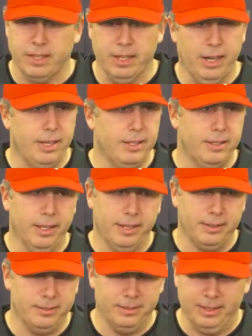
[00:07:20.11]
Yeah, and I
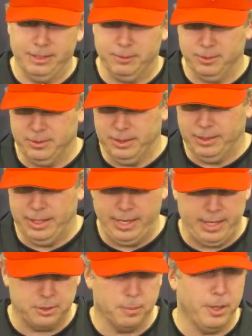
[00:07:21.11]
like like when d Led
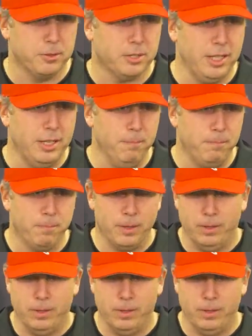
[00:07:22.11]
asked about scheme